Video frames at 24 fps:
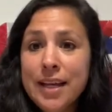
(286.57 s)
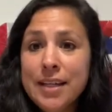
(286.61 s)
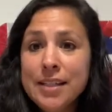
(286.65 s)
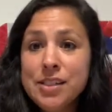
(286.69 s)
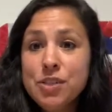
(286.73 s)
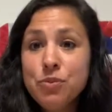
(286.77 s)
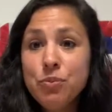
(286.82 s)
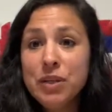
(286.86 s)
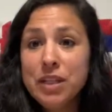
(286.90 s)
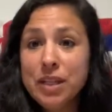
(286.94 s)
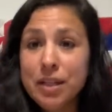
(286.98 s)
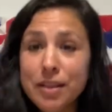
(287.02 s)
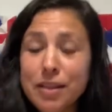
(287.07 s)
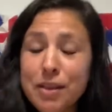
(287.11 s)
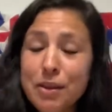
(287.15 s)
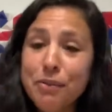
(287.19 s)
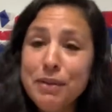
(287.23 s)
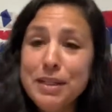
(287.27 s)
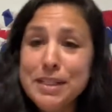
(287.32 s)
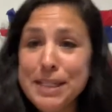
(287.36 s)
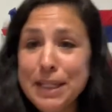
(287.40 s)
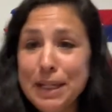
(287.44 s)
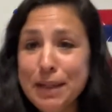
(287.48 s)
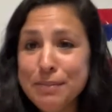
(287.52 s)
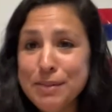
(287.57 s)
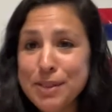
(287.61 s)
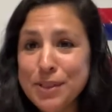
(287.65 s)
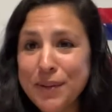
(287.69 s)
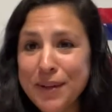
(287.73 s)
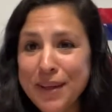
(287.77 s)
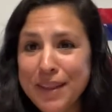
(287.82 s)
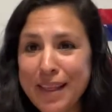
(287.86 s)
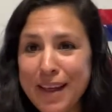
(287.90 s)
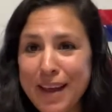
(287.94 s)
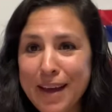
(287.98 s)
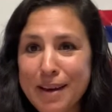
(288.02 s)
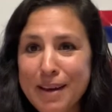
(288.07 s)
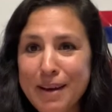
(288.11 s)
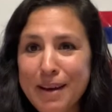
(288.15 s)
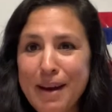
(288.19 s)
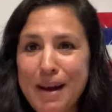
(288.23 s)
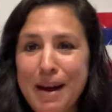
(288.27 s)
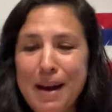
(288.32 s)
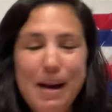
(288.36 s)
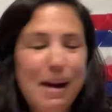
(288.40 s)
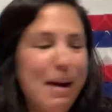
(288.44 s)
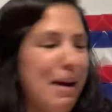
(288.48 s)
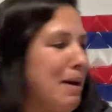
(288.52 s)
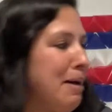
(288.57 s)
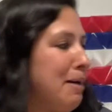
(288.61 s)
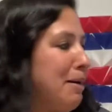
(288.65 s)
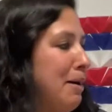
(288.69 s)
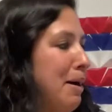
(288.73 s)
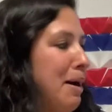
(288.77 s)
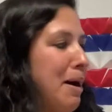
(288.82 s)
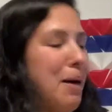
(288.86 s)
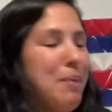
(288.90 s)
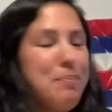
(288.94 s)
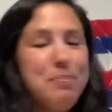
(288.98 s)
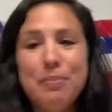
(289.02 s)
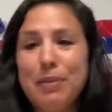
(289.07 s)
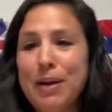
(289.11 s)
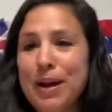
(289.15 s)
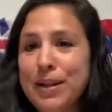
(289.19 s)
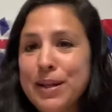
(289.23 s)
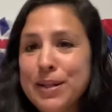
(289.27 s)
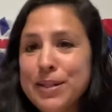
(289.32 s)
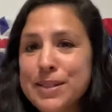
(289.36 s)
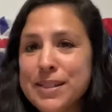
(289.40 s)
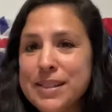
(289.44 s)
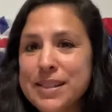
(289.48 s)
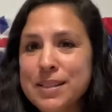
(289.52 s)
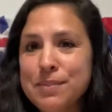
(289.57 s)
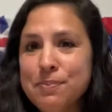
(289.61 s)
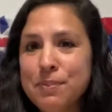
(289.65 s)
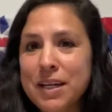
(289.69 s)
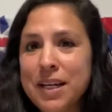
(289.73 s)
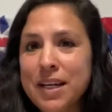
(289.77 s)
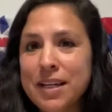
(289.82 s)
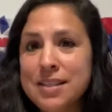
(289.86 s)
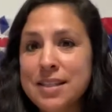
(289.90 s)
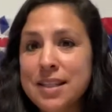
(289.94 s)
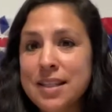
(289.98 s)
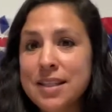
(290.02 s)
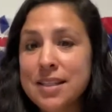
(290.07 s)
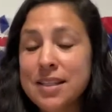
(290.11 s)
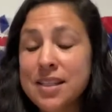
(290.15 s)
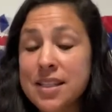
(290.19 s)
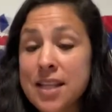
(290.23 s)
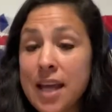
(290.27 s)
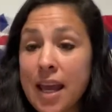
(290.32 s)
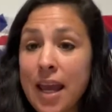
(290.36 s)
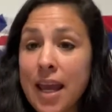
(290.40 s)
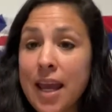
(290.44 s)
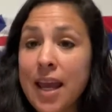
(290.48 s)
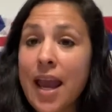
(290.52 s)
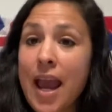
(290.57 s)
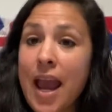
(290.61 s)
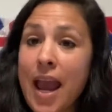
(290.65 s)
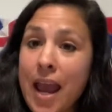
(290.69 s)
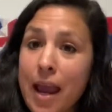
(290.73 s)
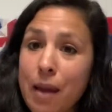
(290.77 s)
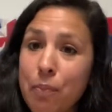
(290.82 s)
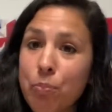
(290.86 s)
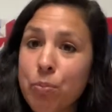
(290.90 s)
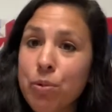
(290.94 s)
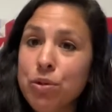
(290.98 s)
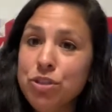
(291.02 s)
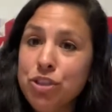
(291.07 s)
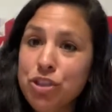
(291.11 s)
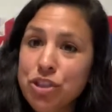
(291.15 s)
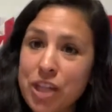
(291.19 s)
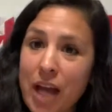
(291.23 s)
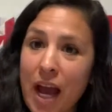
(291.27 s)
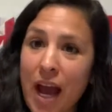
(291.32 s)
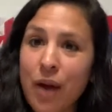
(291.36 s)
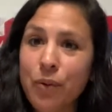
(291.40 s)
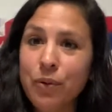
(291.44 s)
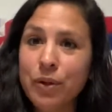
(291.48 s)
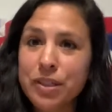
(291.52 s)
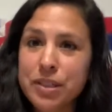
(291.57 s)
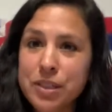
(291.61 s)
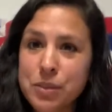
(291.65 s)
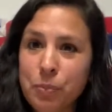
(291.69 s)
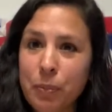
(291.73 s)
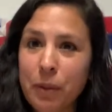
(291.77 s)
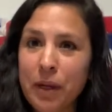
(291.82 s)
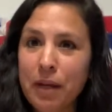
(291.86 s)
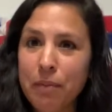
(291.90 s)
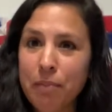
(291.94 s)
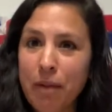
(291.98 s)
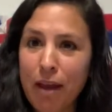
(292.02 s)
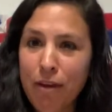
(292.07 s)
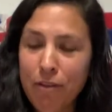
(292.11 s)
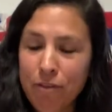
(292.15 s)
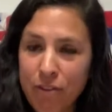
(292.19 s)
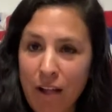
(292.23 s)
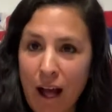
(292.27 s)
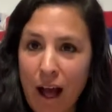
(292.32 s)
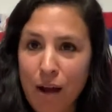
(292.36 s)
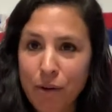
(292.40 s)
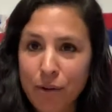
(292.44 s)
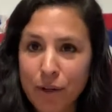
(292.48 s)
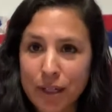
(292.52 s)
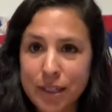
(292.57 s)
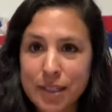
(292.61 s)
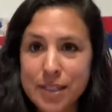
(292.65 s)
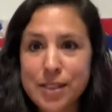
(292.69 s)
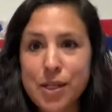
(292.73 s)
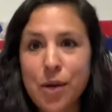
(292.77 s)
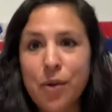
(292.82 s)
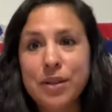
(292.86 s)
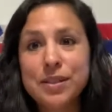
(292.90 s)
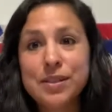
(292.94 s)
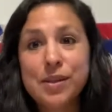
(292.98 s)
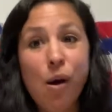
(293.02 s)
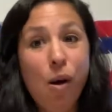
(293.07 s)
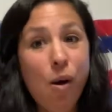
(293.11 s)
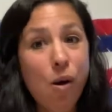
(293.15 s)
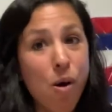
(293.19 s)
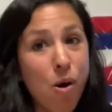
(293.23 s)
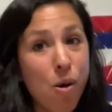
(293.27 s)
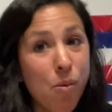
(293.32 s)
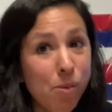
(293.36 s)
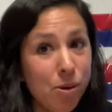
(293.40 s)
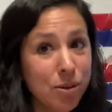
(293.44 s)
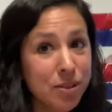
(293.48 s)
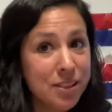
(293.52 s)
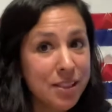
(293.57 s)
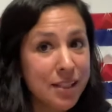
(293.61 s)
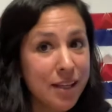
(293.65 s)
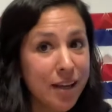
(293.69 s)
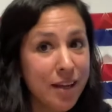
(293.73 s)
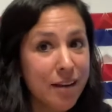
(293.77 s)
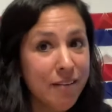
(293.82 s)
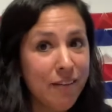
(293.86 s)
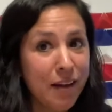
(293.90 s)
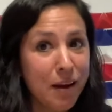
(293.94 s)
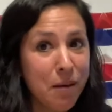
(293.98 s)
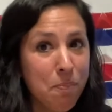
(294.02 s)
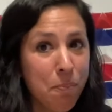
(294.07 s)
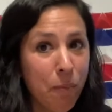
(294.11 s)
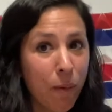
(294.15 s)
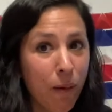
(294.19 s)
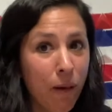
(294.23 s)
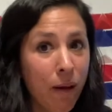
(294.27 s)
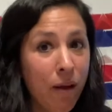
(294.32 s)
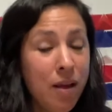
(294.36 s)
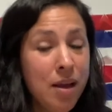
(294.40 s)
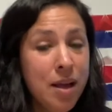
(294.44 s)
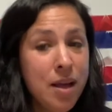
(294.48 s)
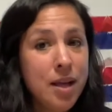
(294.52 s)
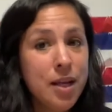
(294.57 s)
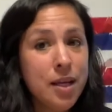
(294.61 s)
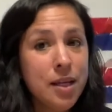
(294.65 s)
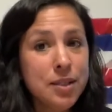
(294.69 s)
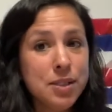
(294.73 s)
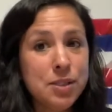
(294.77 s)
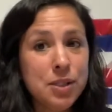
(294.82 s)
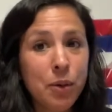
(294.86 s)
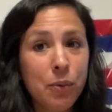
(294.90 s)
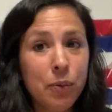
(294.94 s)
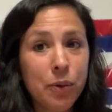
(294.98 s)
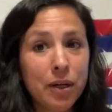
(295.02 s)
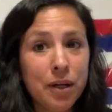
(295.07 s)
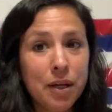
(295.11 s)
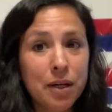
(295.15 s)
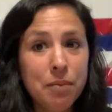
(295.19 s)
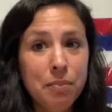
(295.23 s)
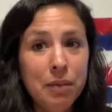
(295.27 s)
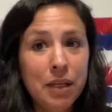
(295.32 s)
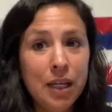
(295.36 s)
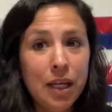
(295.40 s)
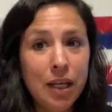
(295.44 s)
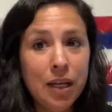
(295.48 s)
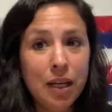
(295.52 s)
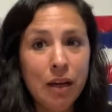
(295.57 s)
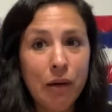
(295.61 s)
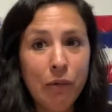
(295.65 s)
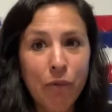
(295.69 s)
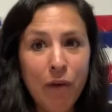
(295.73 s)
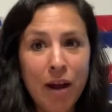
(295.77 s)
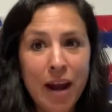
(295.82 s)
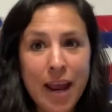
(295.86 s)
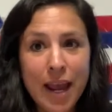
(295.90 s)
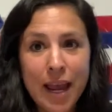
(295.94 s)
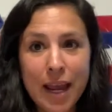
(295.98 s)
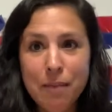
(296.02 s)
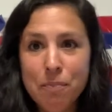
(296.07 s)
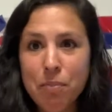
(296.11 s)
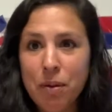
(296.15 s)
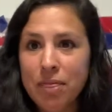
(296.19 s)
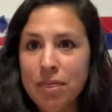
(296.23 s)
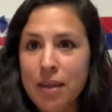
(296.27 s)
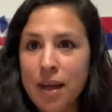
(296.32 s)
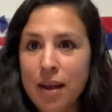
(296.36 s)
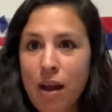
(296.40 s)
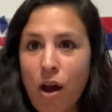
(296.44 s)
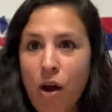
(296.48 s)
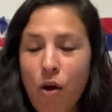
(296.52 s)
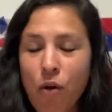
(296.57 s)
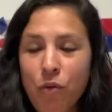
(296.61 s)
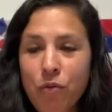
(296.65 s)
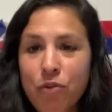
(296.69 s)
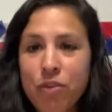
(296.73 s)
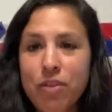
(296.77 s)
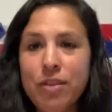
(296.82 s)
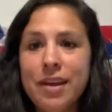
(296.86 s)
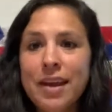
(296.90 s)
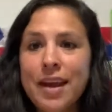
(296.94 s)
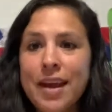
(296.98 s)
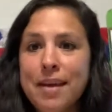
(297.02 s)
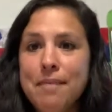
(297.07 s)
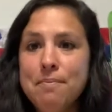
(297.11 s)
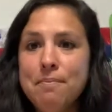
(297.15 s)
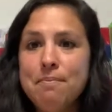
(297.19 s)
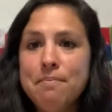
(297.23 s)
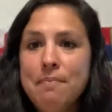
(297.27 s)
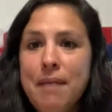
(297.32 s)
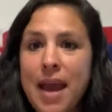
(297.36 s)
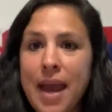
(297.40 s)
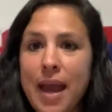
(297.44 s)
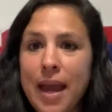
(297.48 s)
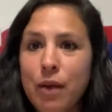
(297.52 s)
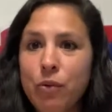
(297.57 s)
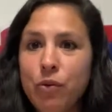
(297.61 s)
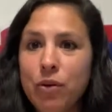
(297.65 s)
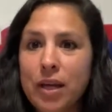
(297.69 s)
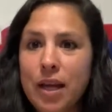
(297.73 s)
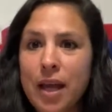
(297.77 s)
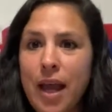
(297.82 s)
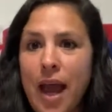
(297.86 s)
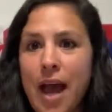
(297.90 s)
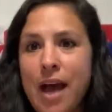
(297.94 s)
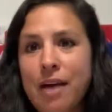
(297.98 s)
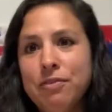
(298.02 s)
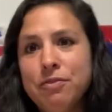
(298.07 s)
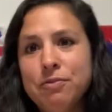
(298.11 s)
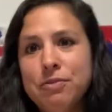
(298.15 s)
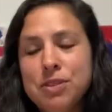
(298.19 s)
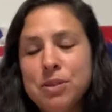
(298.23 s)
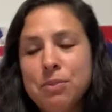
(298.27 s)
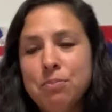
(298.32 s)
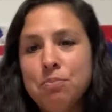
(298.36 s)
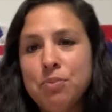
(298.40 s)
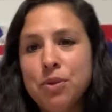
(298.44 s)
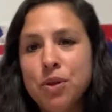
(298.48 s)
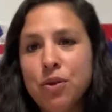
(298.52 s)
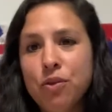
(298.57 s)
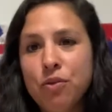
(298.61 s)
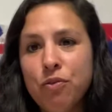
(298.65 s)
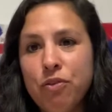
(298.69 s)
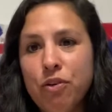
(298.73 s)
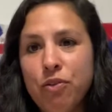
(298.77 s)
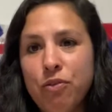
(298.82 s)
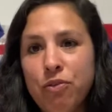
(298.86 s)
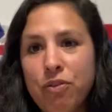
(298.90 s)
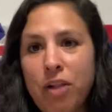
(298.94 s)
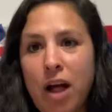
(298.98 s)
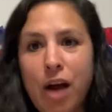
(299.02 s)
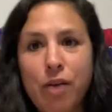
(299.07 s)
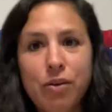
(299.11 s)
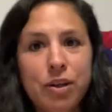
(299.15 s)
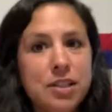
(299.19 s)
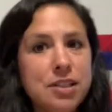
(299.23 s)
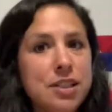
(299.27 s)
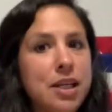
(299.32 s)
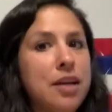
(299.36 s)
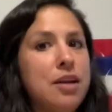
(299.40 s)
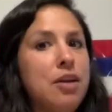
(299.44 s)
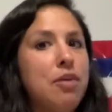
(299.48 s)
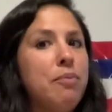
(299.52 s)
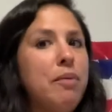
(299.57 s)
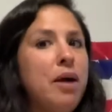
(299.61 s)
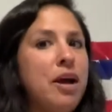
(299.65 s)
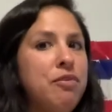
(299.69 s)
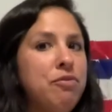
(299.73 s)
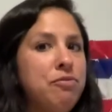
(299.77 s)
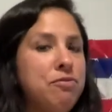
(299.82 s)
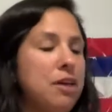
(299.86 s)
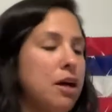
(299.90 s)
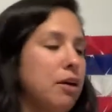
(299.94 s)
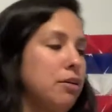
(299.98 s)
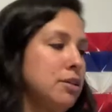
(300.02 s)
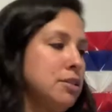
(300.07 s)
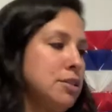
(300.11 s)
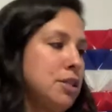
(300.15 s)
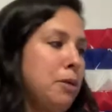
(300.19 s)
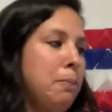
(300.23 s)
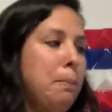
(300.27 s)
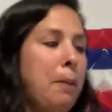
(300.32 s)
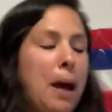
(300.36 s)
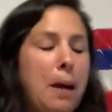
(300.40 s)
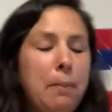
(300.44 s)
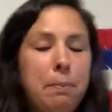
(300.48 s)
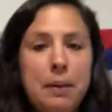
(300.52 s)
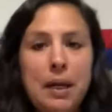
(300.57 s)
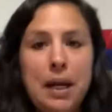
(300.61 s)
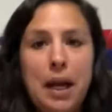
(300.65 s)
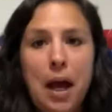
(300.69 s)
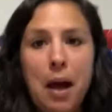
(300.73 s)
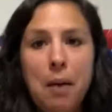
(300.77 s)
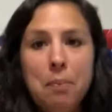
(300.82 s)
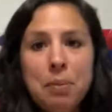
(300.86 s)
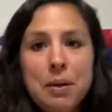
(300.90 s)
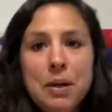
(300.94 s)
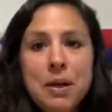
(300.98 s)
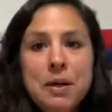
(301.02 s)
the reason I'm doing the umbrellas is because of the saying, April showers bring May flowers. So it's almost the end of April. So we're going to be getting rain, but then hopefully in May we'll have some beautiful flowers. I know my flowers are popping up.